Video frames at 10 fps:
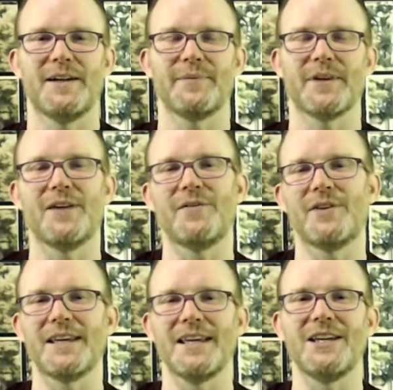
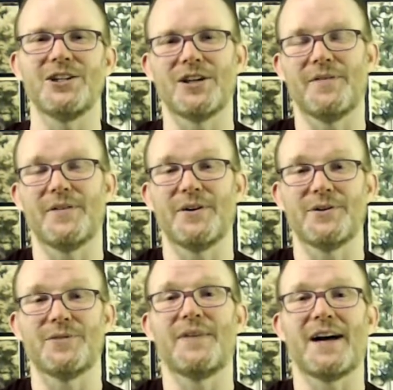covering each of
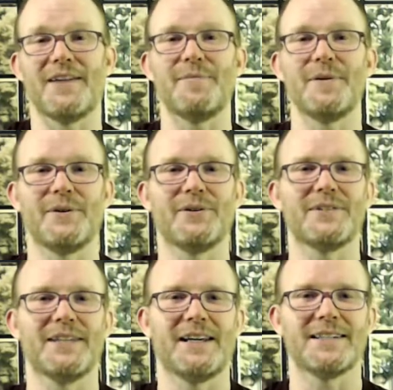those 5 biblical
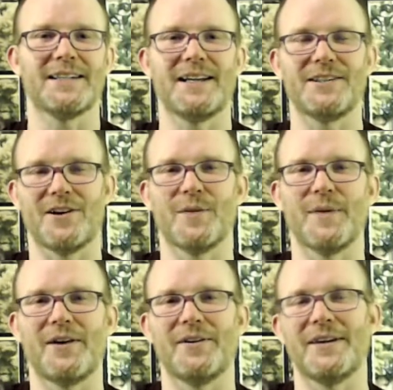texts that I talk
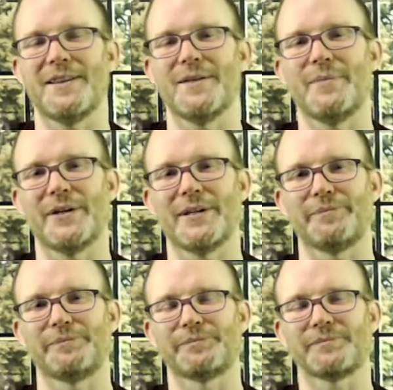about in the book.
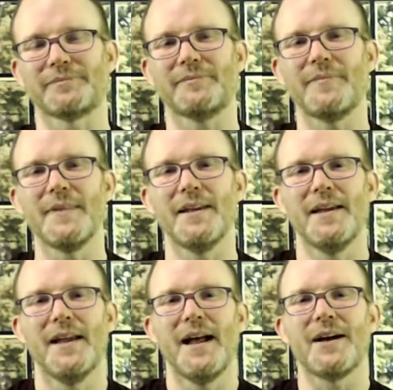
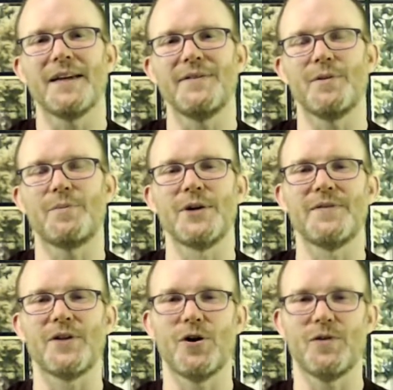I'll give you a
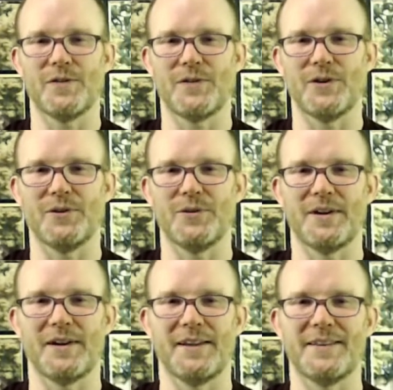brief overview
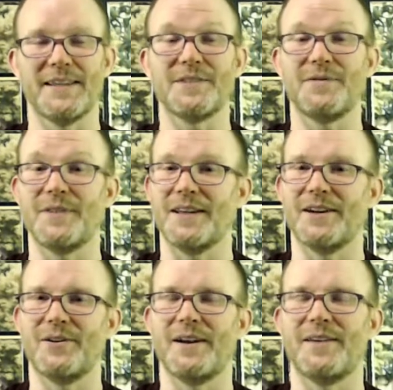in this
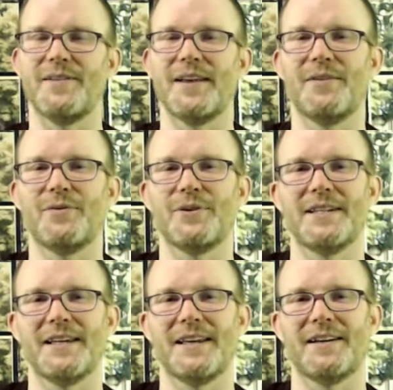video, and then we'll
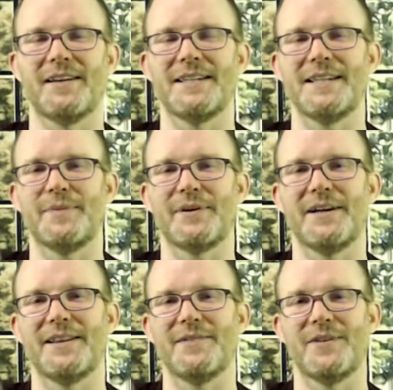dig in a lot deeper
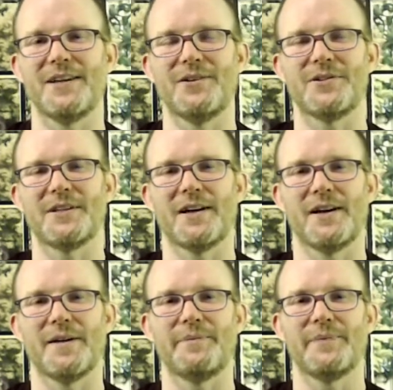in the videos to
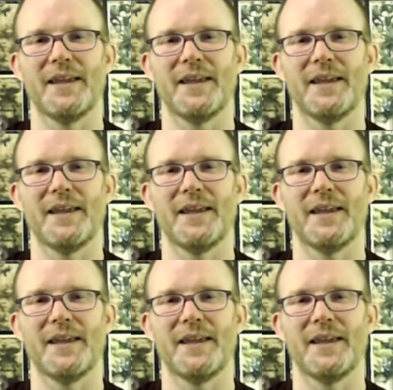come.